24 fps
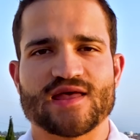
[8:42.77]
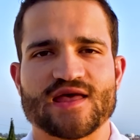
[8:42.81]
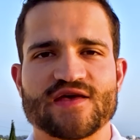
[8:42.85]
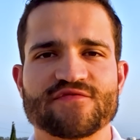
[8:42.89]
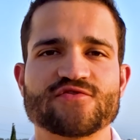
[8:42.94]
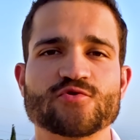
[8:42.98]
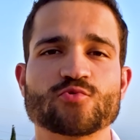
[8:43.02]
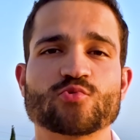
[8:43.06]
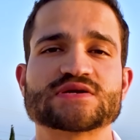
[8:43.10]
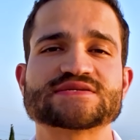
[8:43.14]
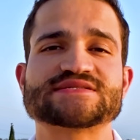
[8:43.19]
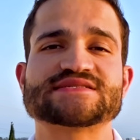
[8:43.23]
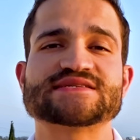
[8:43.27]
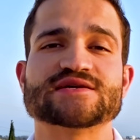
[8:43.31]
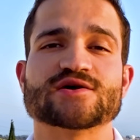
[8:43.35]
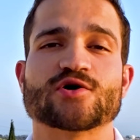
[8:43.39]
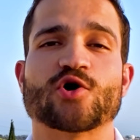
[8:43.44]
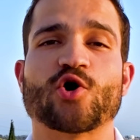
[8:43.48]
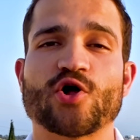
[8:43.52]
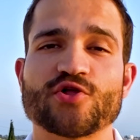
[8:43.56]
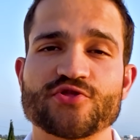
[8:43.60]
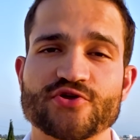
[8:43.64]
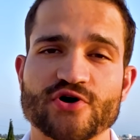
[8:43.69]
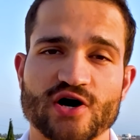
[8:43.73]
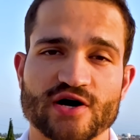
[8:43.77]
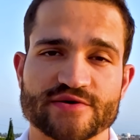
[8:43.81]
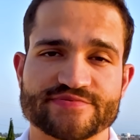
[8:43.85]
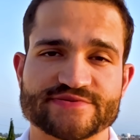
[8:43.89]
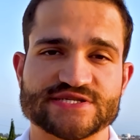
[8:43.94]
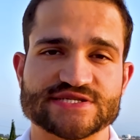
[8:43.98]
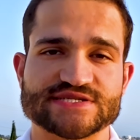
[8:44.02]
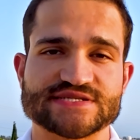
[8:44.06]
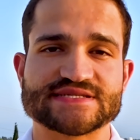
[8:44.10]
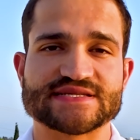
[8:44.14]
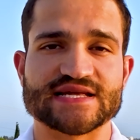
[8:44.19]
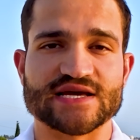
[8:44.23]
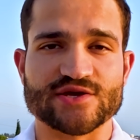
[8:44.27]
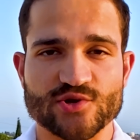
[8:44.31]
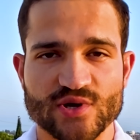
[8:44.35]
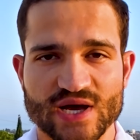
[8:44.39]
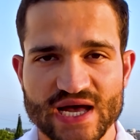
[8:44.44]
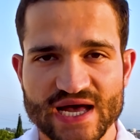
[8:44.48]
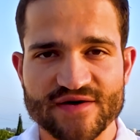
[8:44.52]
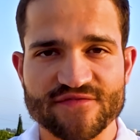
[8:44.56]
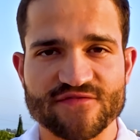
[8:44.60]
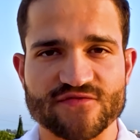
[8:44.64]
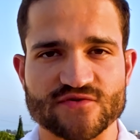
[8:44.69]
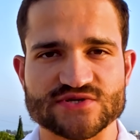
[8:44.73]
If you want to see all the options that you
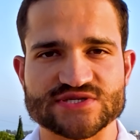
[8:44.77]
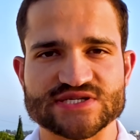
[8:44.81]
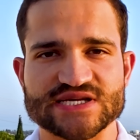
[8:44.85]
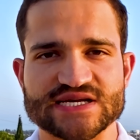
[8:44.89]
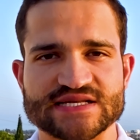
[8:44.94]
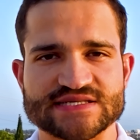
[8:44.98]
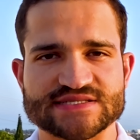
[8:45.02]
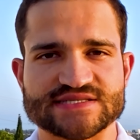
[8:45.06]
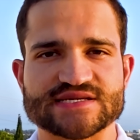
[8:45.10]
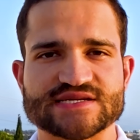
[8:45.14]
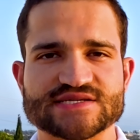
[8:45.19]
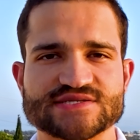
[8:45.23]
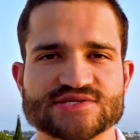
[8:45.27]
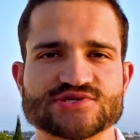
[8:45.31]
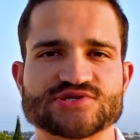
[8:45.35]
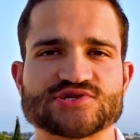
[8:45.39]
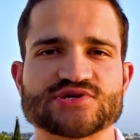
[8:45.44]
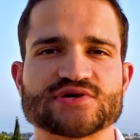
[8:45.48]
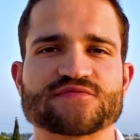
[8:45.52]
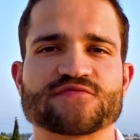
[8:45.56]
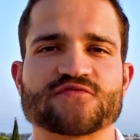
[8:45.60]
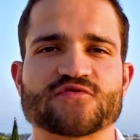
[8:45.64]
have for second citizenship,